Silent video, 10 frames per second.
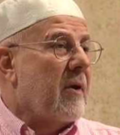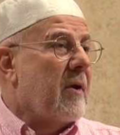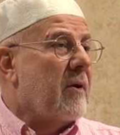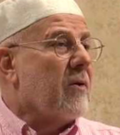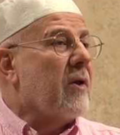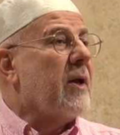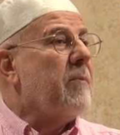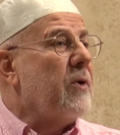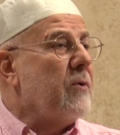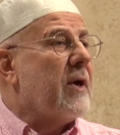He told
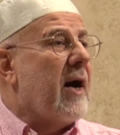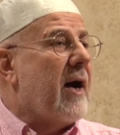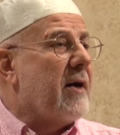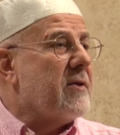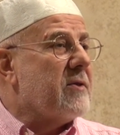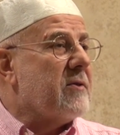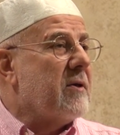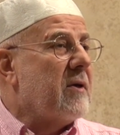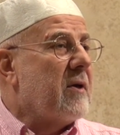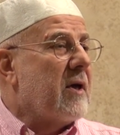them, You guys,
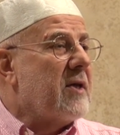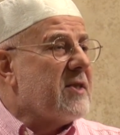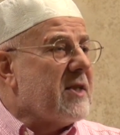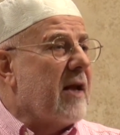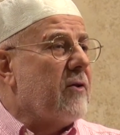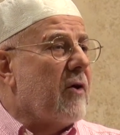instead